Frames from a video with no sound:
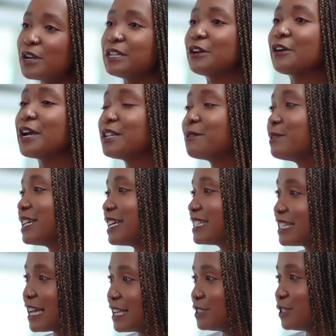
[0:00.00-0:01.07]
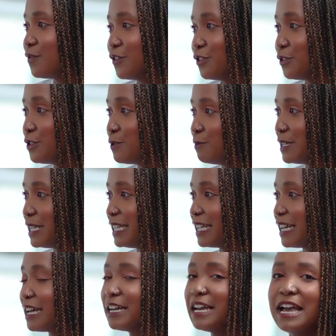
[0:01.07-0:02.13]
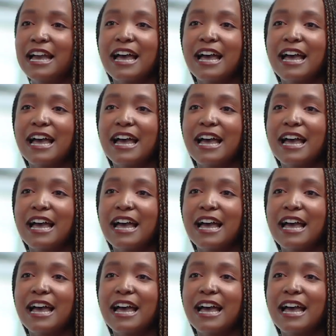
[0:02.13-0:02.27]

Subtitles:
incredibly excited for you to be here,